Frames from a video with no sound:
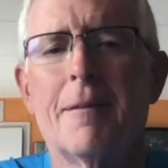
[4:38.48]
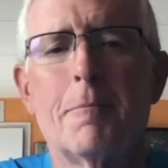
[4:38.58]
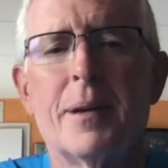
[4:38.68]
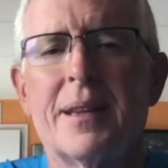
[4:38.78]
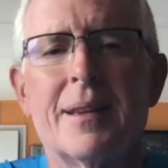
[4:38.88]

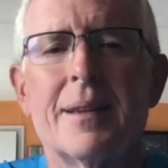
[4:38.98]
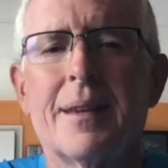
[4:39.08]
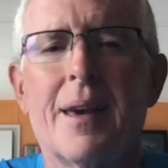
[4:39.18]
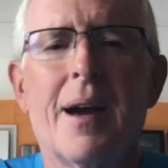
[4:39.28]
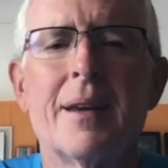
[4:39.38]
But
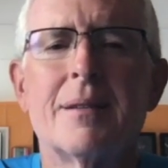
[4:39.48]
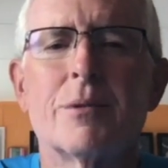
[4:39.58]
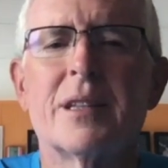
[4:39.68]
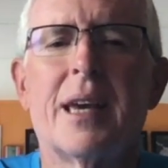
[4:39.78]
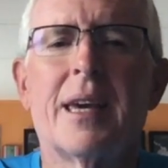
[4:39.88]
God will
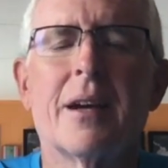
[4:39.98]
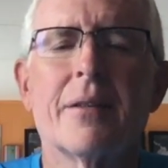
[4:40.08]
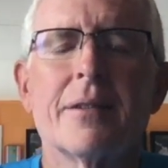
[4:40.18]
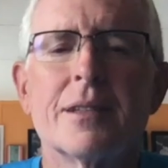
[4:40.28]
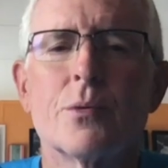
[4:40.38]
take care
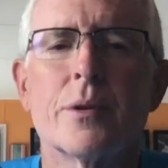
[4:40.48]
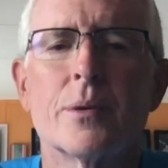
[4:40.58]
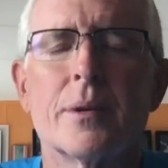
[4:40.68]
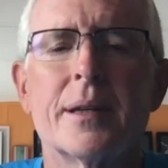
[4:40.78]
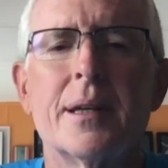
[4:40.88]
of his word
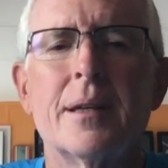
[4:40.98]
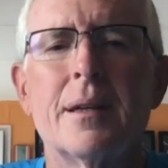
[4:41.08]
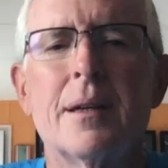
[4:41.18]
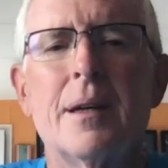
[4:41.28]
working.